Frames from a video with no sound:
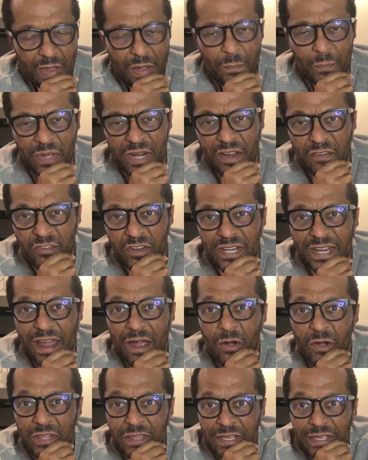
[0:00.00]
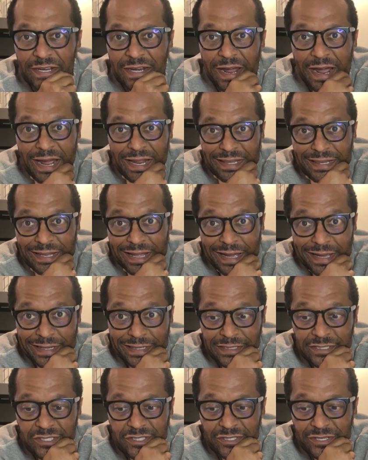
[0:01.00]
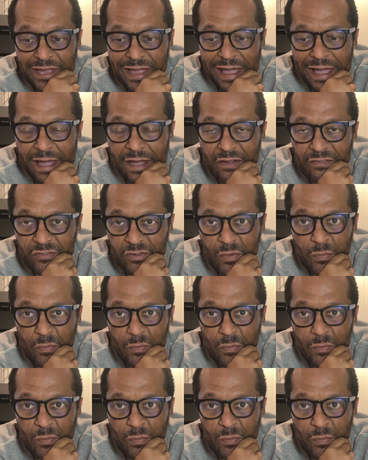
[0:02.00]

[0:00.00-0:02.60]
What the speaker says: But every now and then I like to have a